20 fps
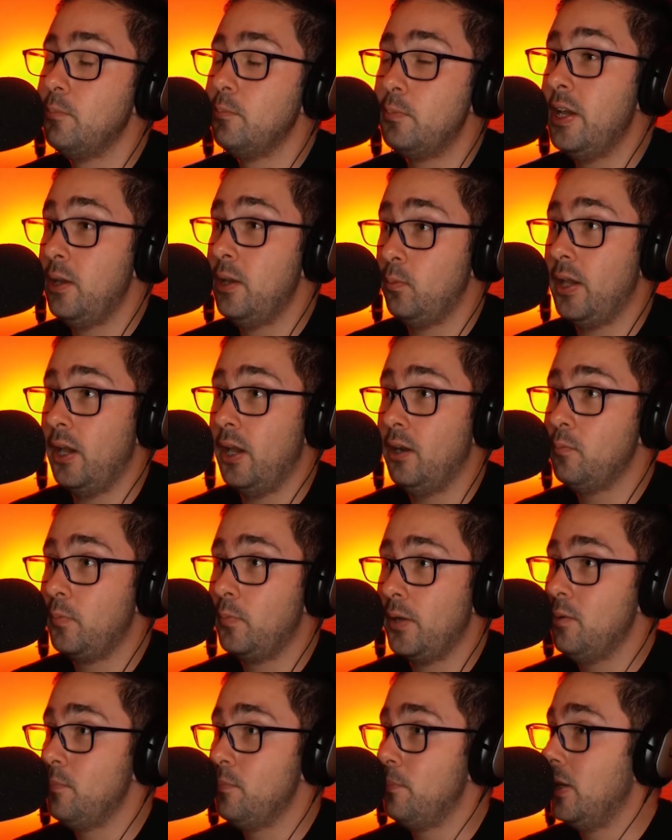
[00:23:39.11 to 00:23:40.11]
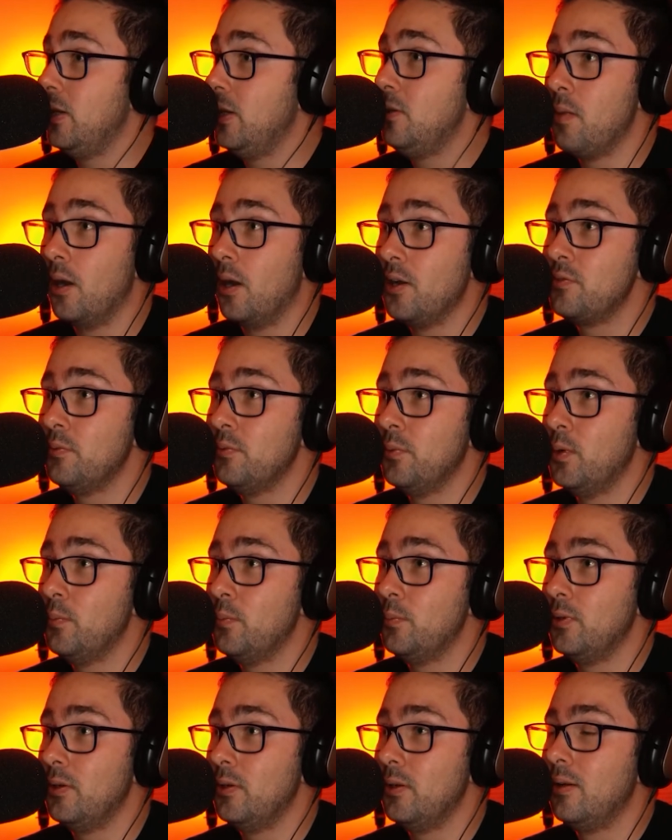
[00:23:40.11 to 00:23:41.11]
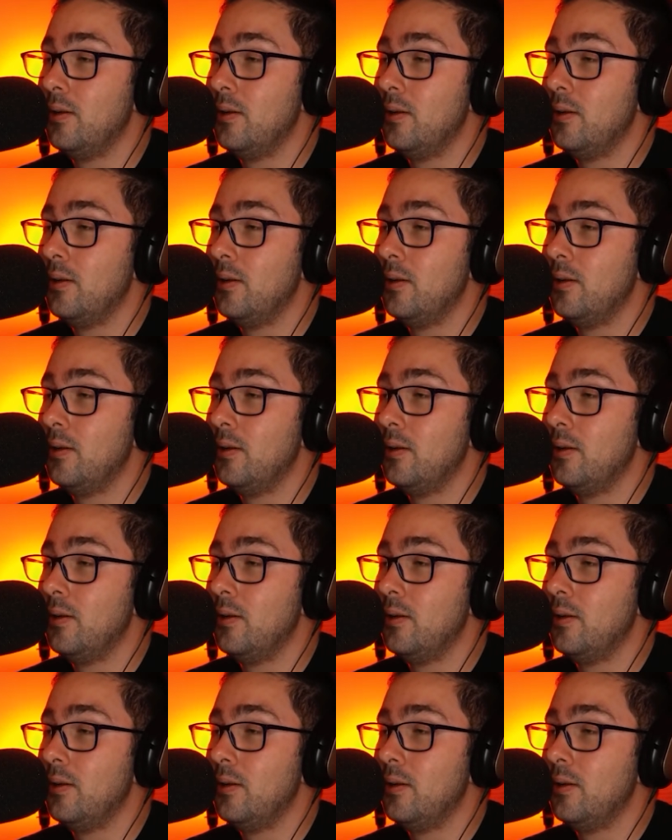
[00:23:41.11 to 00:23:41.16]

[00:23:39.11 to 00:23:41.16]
But yeah, we had a big bunch of them at one point.